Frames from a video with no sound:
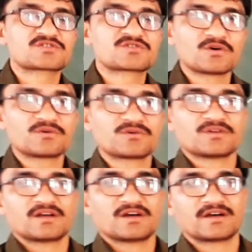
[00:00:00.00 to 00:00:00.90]

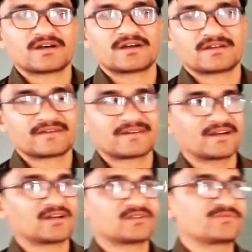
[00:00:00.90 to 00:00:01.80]

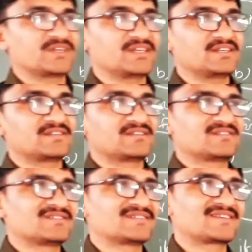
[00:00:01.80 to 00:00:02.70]
So we
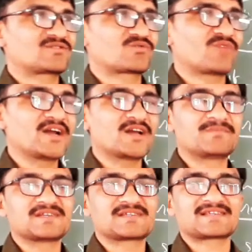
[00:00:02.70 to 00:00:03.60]
just wind
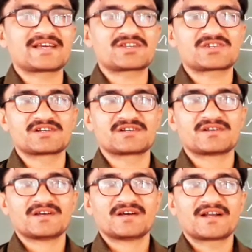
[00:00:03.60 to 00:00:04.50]
up this
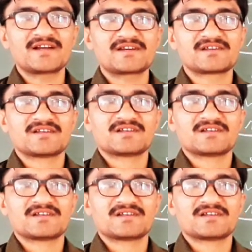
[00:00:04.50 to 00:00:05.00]
session, right?